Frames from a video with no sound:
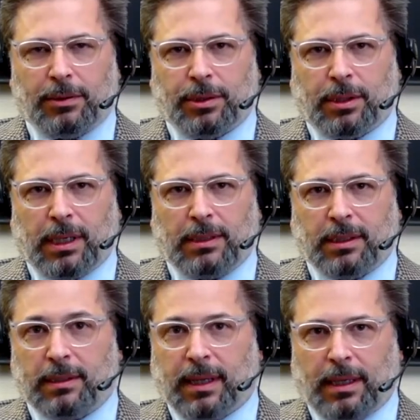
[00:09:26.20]

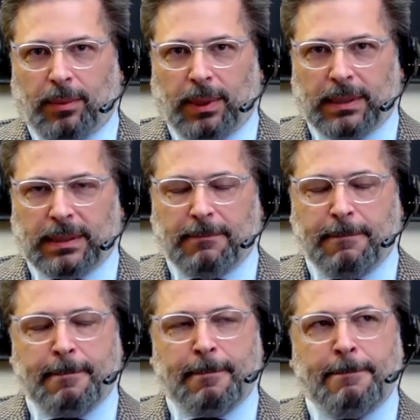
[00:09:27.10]
showcasing a timepiece.
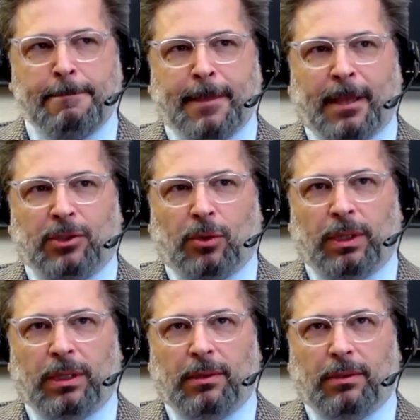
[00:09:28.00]
So
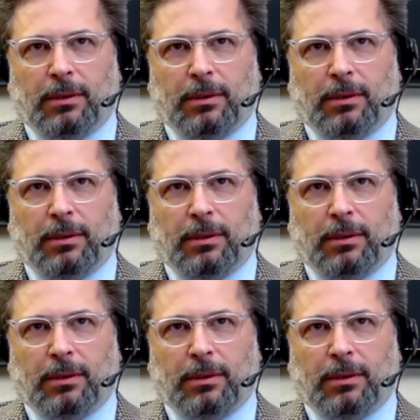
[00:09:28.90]
we,